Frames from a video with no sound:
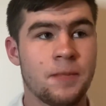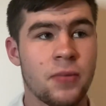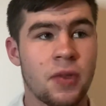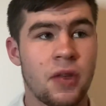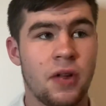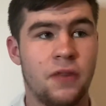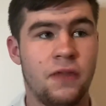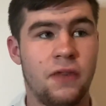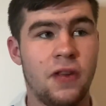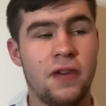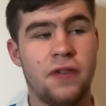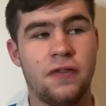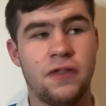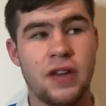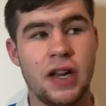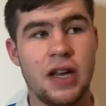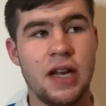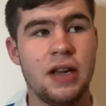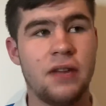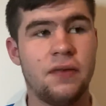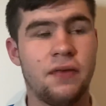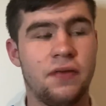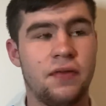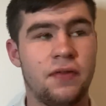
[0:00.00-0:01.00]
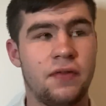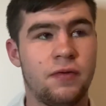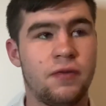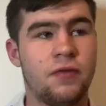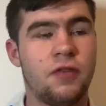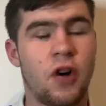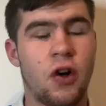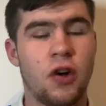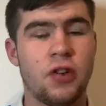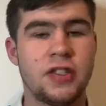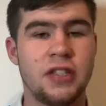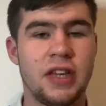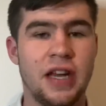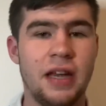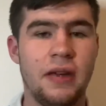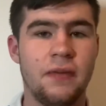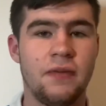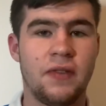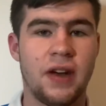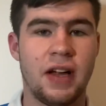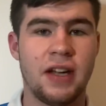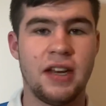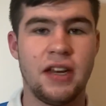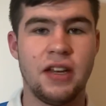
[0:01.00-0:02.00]
15th,
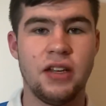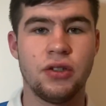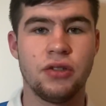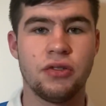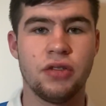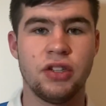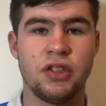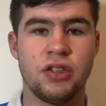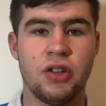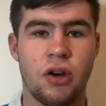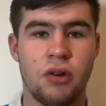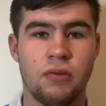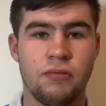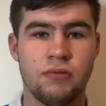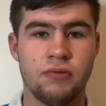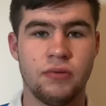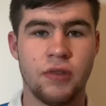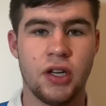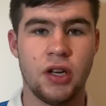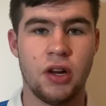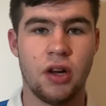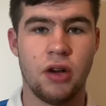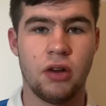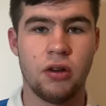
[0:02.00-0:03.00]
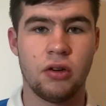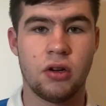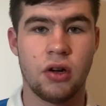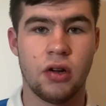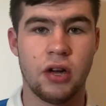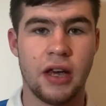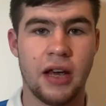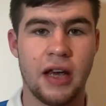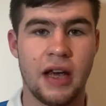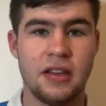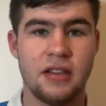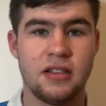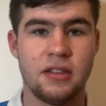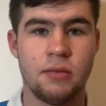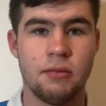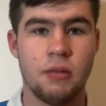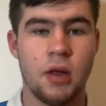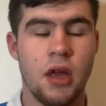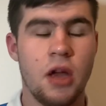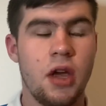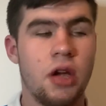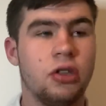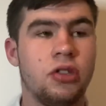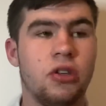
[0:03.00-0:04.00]
14th, had injuries, not, you know, gone against them.
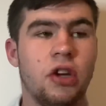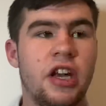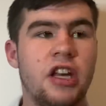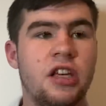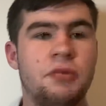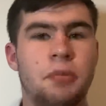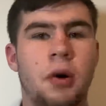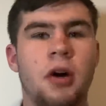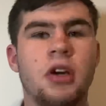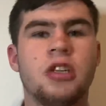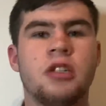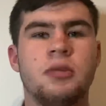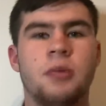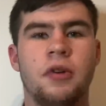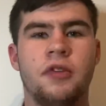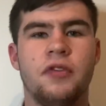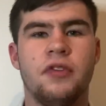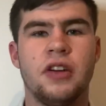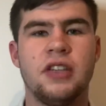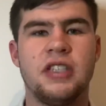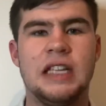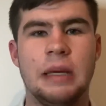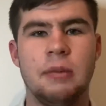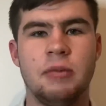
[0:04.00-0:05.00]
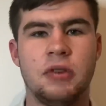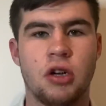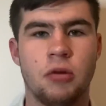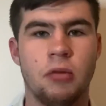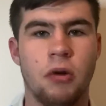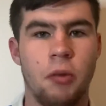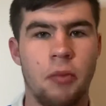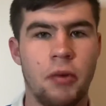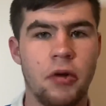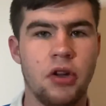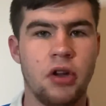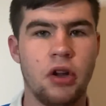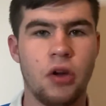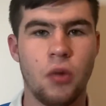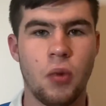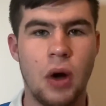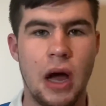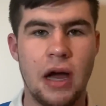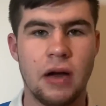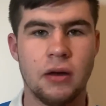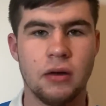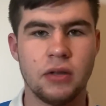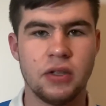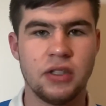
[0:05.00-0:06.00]
So it is possible for a team to come up and do
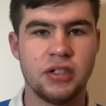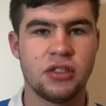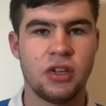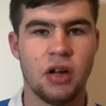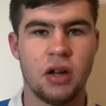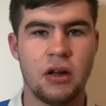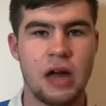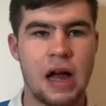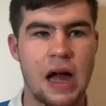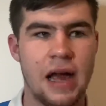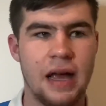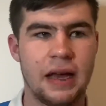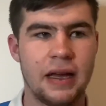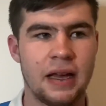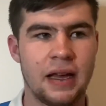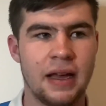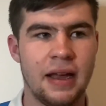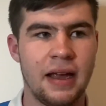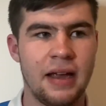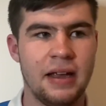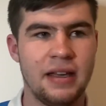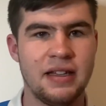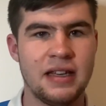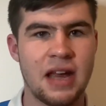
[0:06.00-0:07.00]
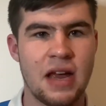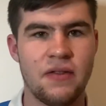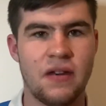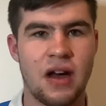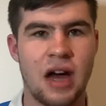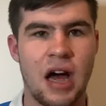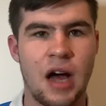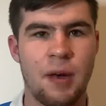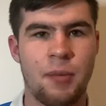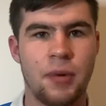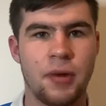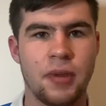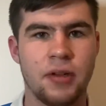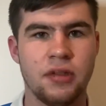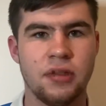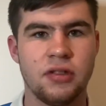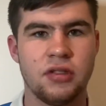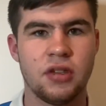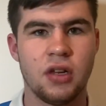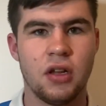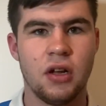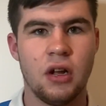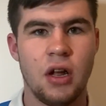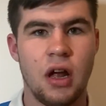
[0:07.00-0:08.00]
well. It's not like it never
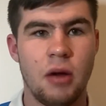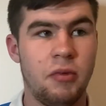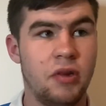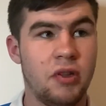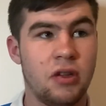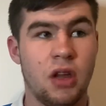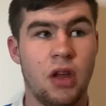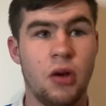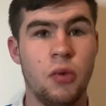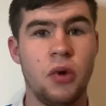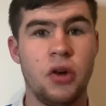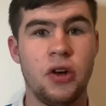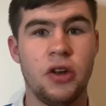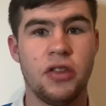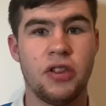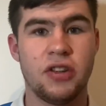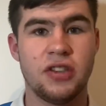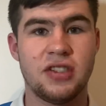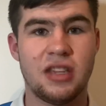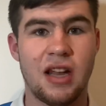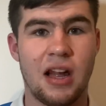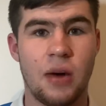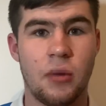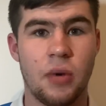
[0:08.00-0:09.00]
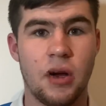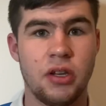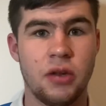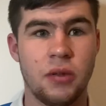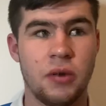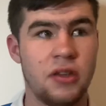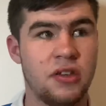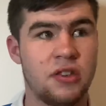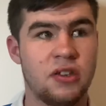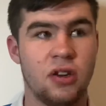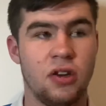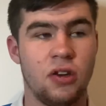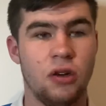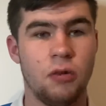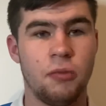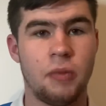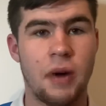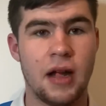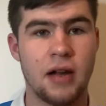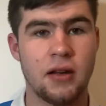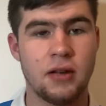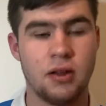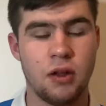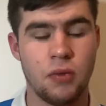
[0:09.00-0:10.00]
happens. I mean, Luton at the start weren't doing too
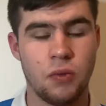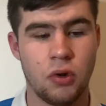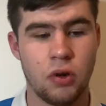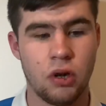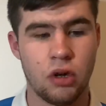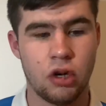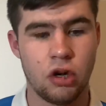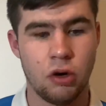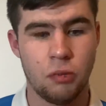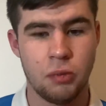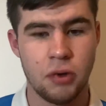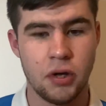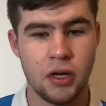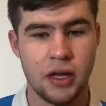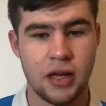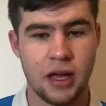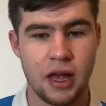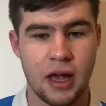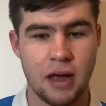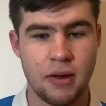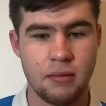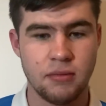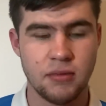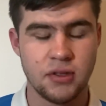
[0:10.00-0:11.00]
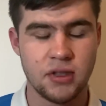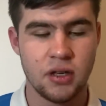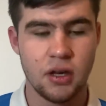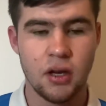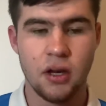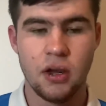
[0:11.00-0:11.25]
bad. They won a couple of games.